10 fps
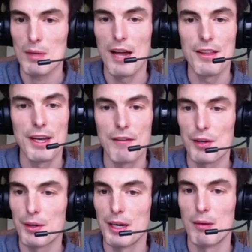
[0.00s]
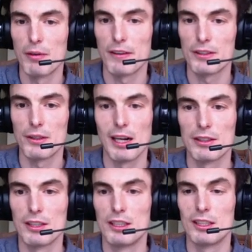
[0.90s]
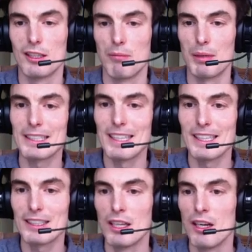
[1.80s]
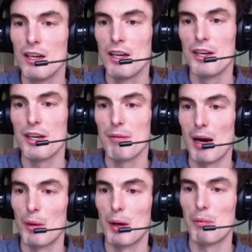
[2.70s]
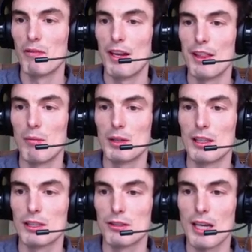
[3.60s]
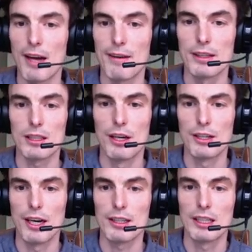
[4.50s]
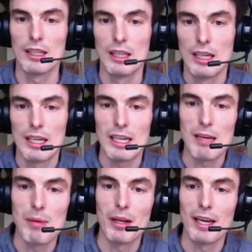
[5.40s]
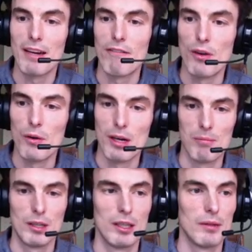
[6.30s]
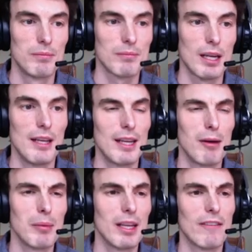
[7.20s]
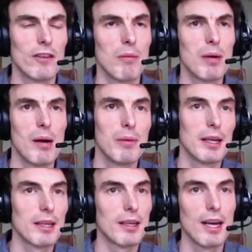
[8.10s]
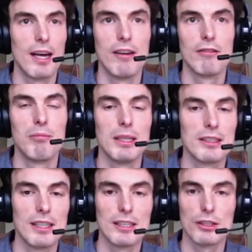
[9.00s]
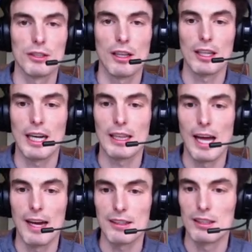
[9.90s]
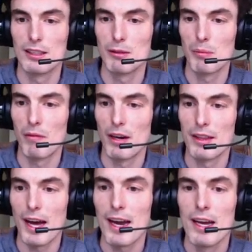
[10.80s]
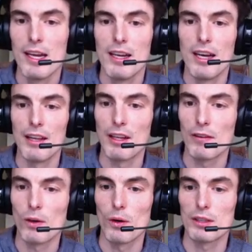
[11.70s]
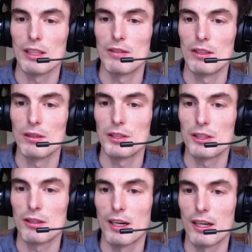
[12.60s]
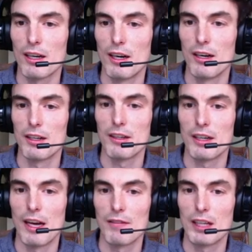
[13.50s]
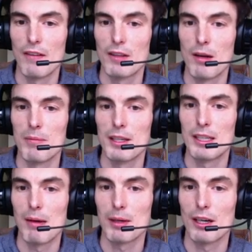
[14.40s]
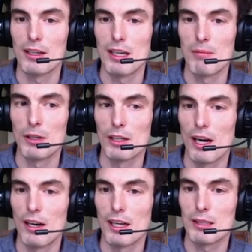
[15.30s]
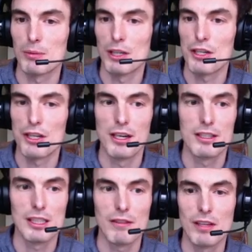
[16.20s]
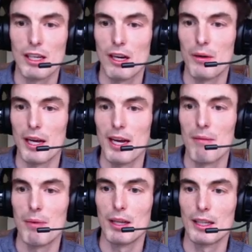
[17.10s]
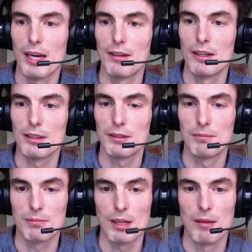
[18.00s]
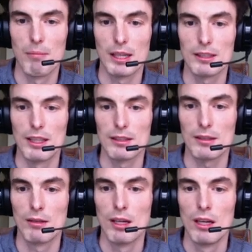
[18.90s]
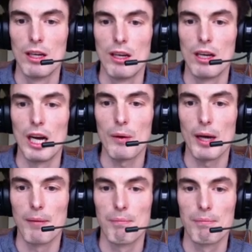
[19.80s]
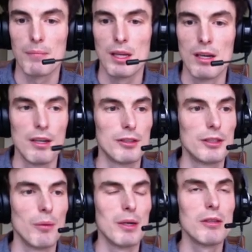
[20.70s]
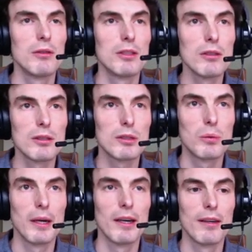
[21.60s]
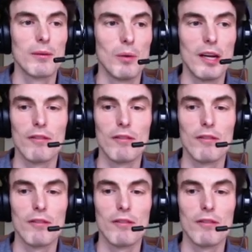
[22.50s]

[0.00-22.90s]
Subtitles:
And then if you create a professional account, such as a business, you might want to provide them with a street address, contact, email, and phone number. And that would be like for a public kind of business or something like that, you provide that. And then of course, if you use your credit card, you're going to have to give them the debit card number, card expiration, CV code, and billing address. Makes sense. Okay, so when you use Twitter, what